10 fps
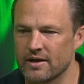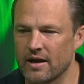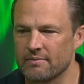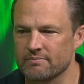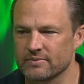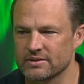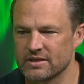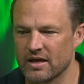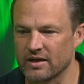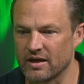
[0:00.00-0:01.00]
The
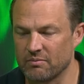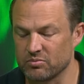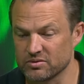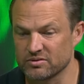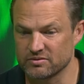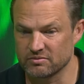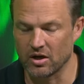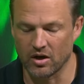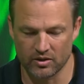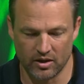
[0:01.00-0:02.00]
Saudi Cup was
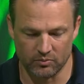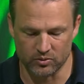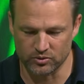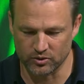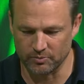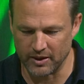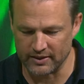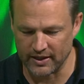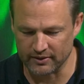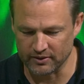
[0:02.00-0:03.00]
a highlight, and we'll talk
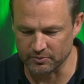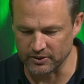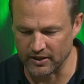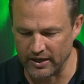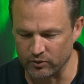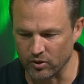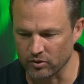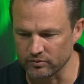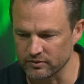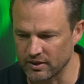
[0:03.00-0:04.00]
about that a little bit later
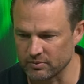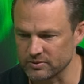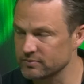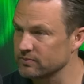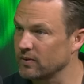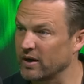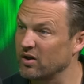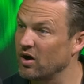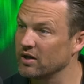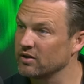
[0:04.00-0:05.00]
on. That was one of
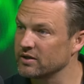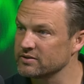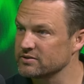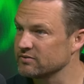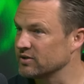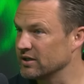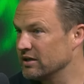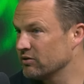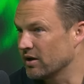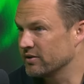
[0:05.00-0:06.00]
the highlights of the
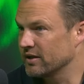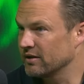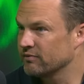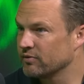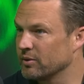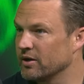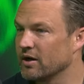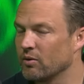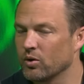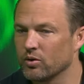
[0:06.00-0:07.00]
year, I think, from
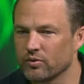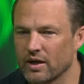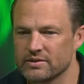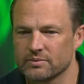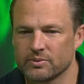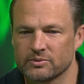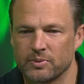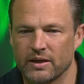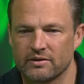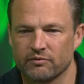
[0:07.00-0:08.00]
a world racing
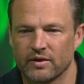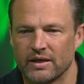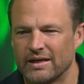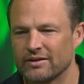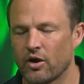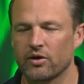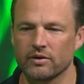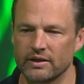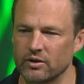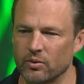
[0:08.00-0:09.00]
perspective.
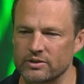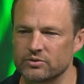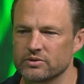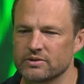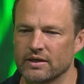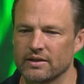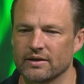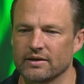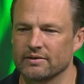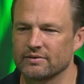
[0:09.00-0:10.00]
Locally, always good seeing
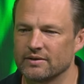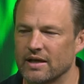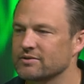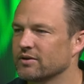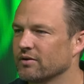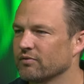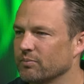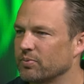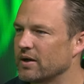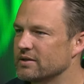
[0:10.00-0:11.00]
the next lot of
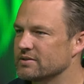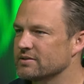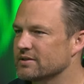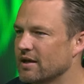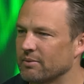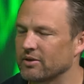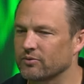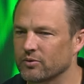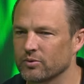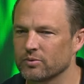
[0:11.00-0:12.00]
apprentices coming
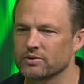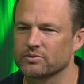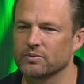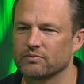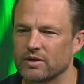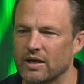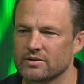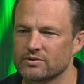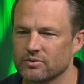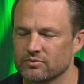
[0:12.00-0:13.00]
through, as we've
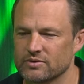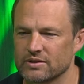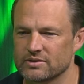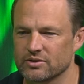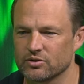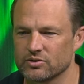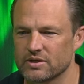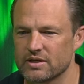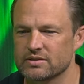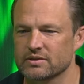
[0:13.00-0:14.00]
done sort of since the new
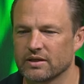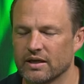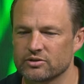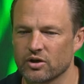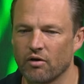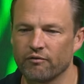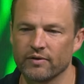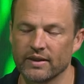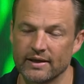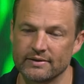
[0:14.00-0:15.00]
season kicked off,
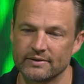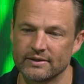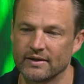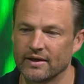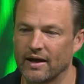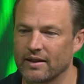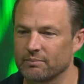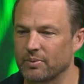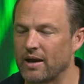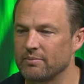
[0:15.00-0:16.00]
and then
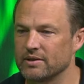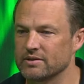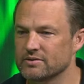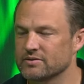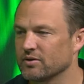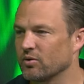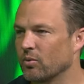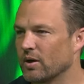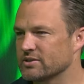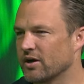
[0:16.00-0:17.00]
the babies are
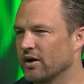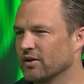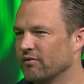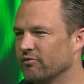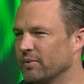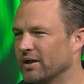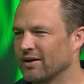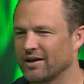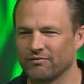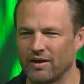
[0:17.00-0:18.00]
always a highlight for me.
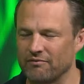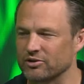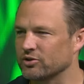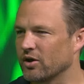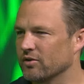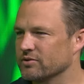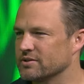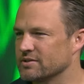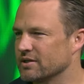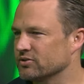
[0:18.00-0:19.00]
Like, if you have a show that's
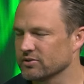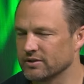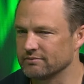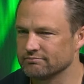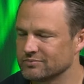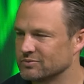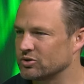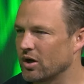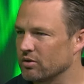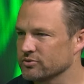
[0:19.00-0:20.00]
essentially
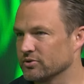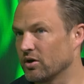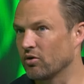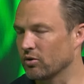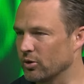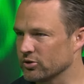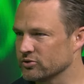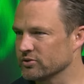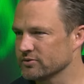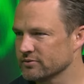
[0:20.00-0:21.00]
trials and horror
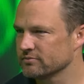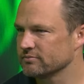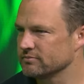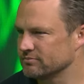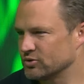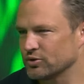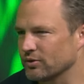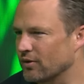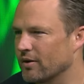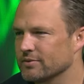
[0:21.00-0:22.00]
watches,
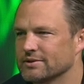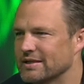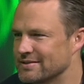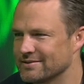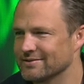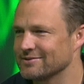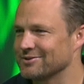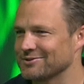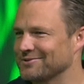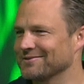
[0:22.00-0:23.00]
2-year-old season is
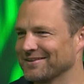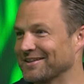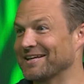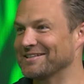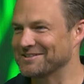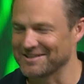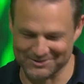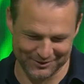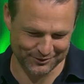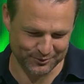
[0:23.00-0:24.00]
just the
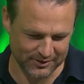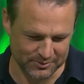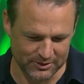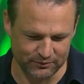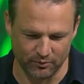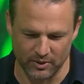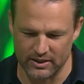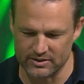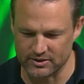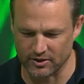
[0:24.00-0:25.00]
season. It's Christmas for
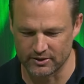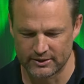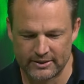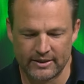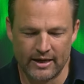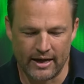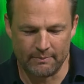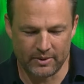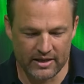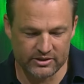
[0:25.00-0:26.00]
me. So,
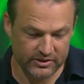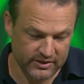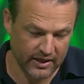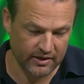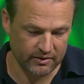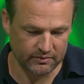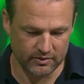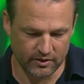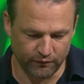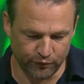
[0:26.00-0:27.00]
but as I said,
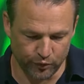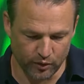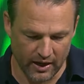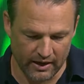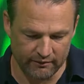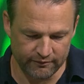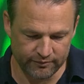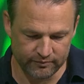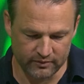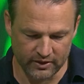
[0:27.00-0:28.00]
a few
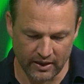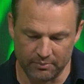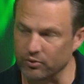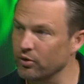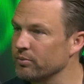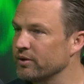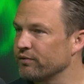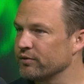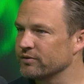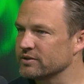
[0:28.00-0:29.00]
have lit up the room and a
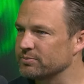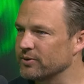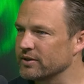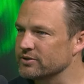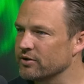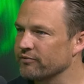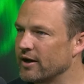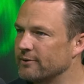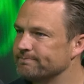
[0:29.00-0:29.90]
few have disappointed so far.